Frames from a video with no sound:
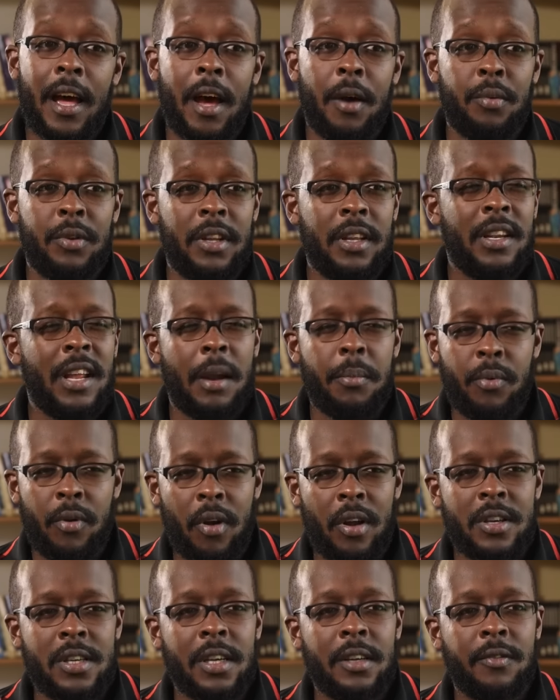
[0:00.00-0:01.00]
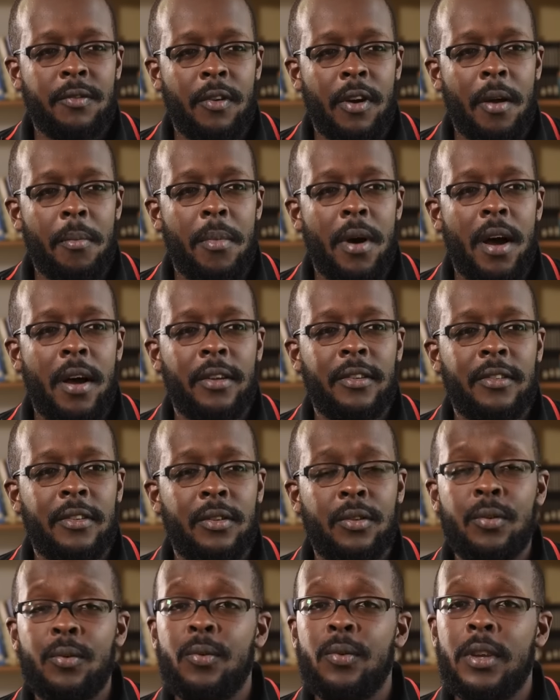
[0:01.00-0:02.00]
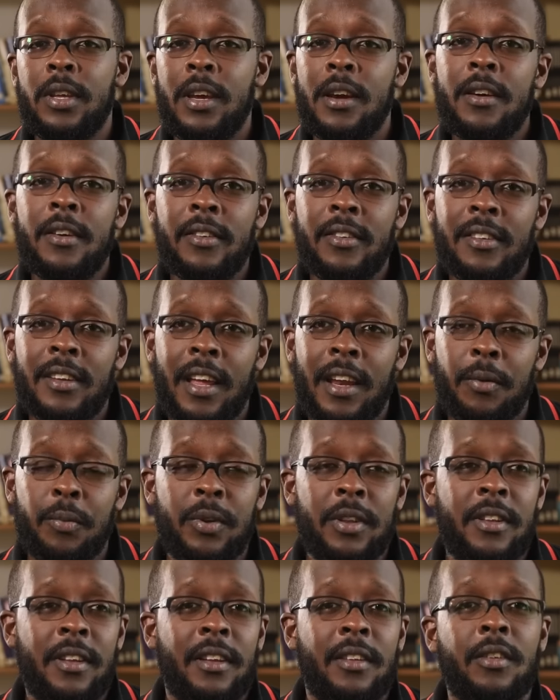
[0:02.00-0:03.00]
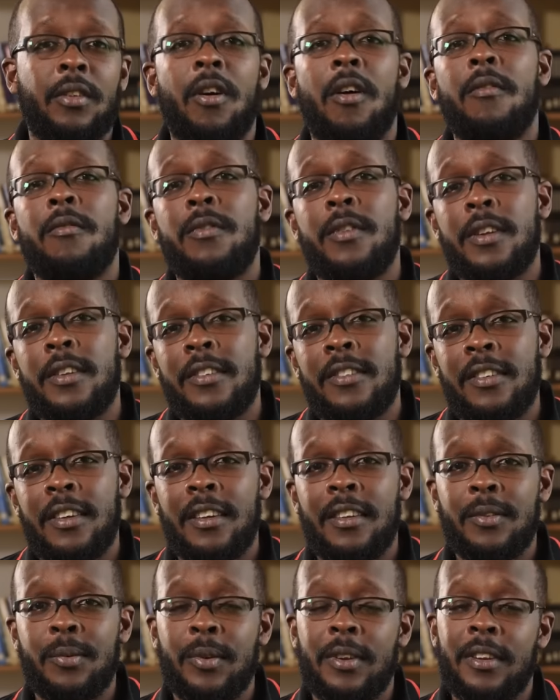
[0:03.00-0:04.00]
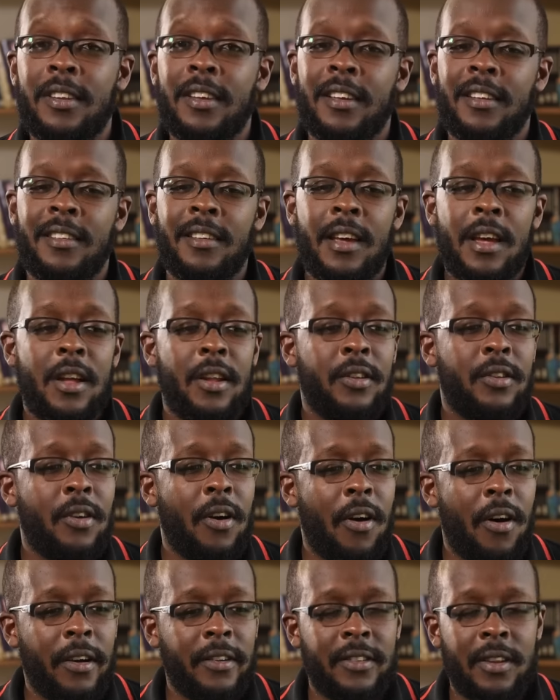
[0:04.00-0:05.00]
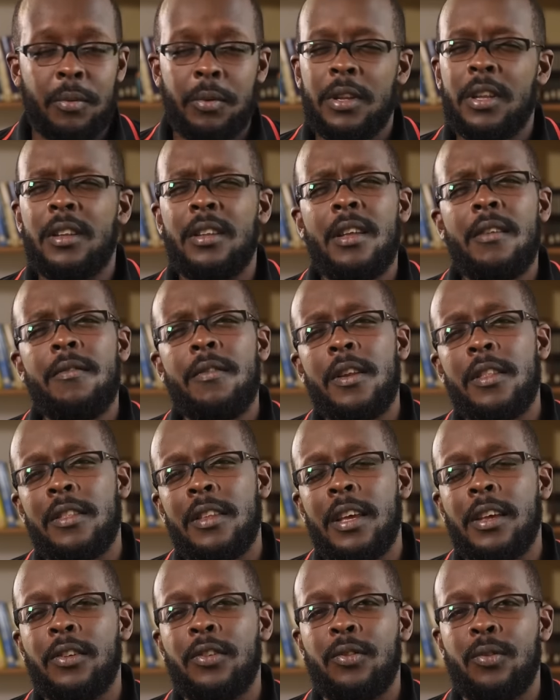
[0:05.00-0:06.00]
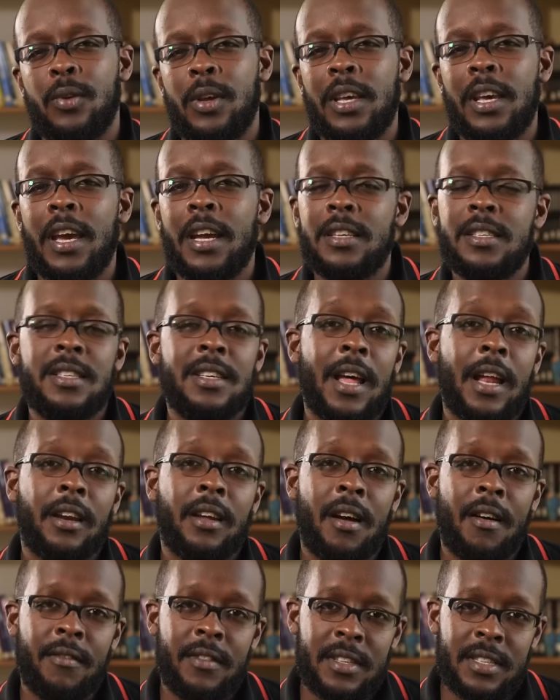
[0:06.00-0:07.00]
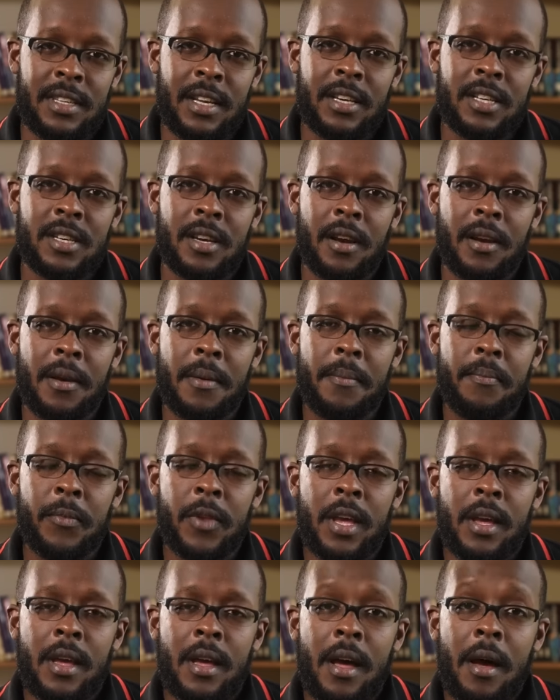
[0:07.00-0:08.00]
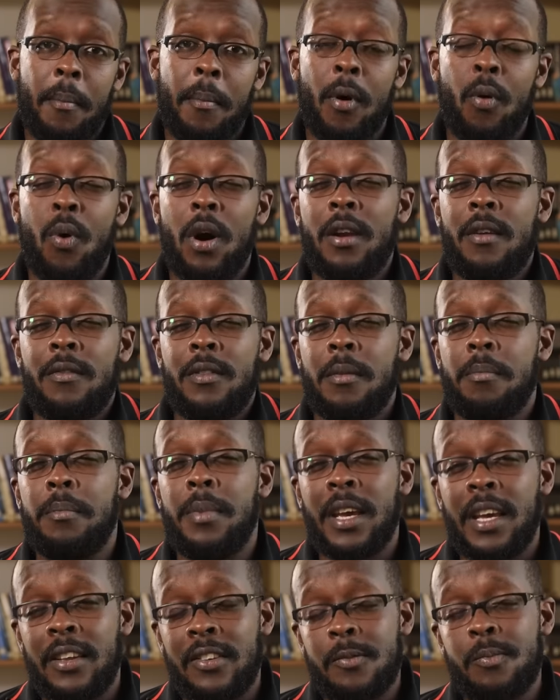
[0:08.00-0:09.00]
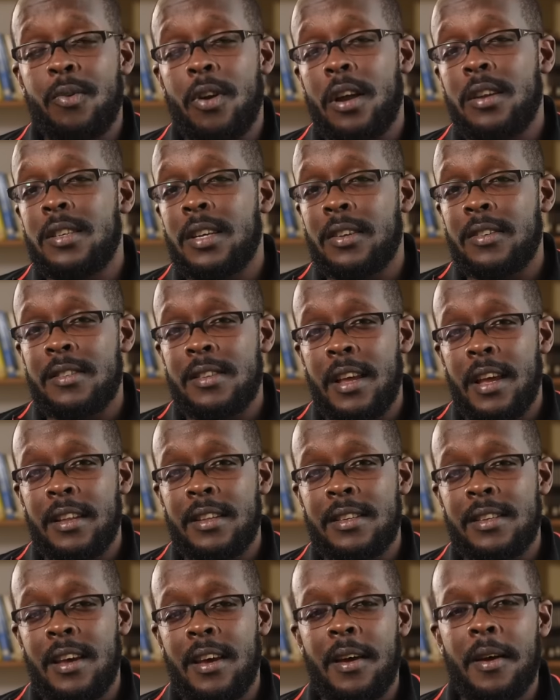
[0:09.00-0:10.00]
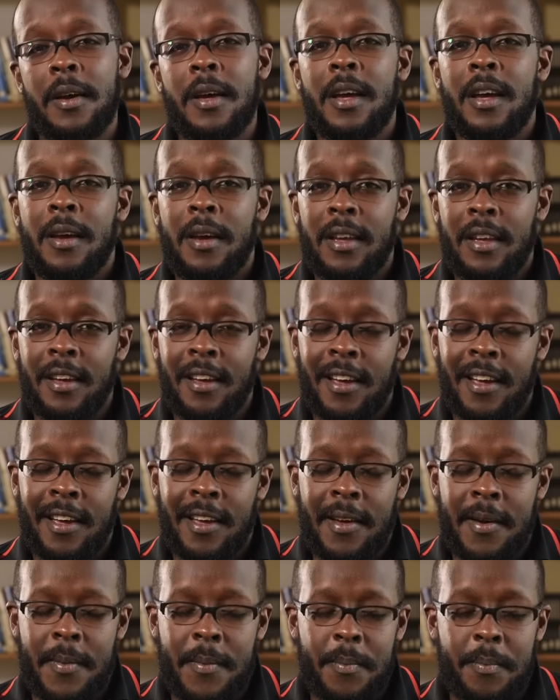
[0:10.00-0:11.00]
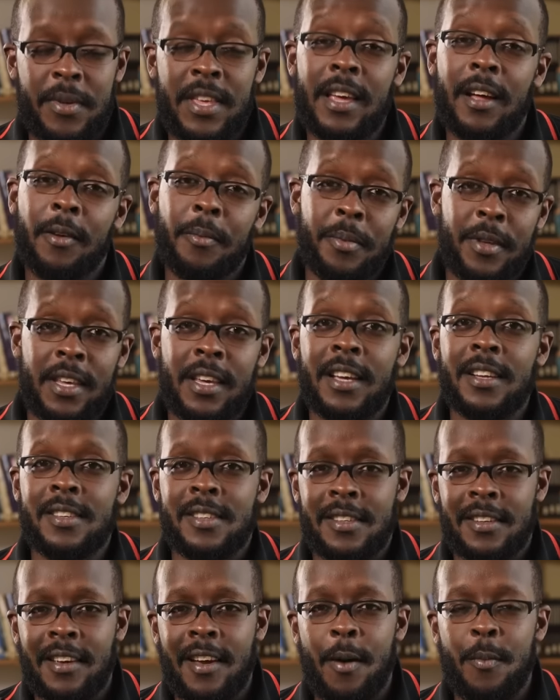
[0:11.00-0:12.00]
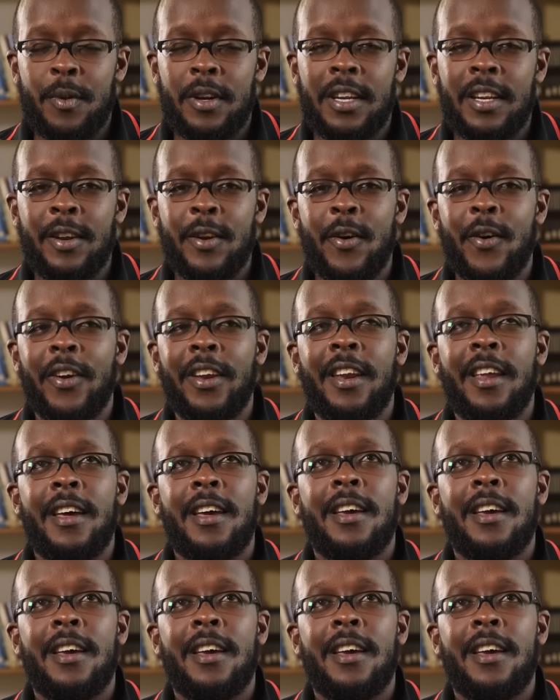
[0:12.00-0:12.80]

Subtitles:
We did that project for about 2 years, and we did conferences, we did talks, and we did different things to engage in that conversation. But one of the biggest projects that PLP, as commonly known,